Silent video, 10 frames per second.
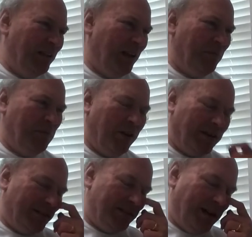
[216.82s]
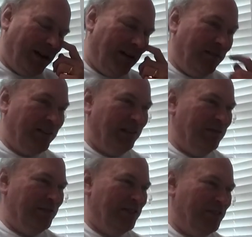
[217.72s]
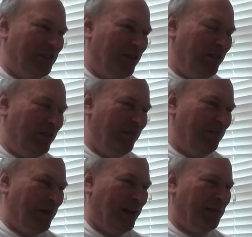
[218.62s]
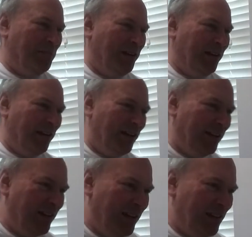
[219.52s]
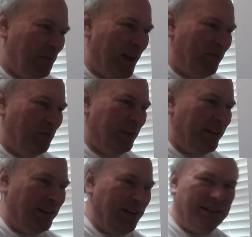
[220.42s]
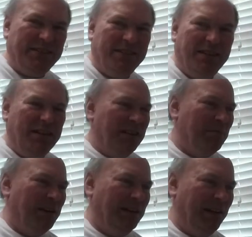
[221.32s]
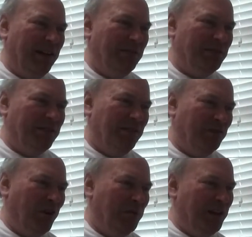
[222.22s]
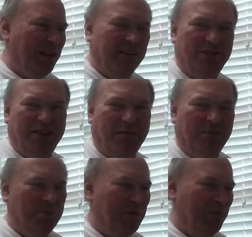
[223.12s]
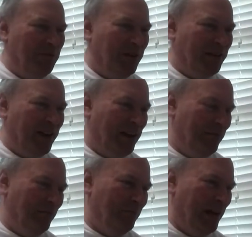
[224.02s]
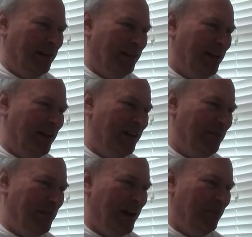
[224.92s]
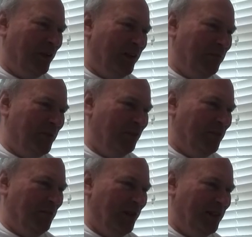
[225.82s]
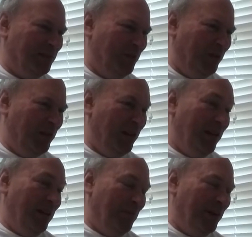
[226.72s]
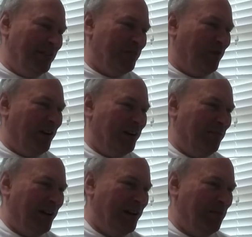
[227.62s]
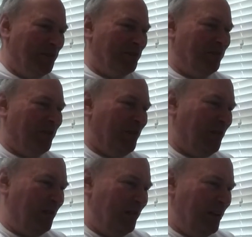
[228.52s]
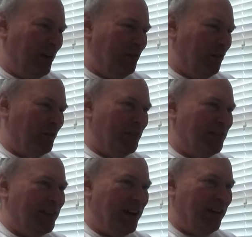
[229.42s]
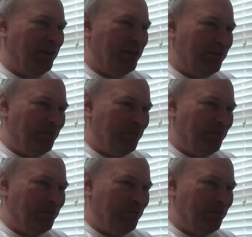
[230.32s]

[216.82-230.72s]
Love American Style, The Lucy Show, Magnum P.I., The Man from Planet X, The Many Loves of Dobie Gillis, yep, remember him on that. Matinee, Maverick, Mission Impossible, Mod Squad, My Name is Earl, North and South,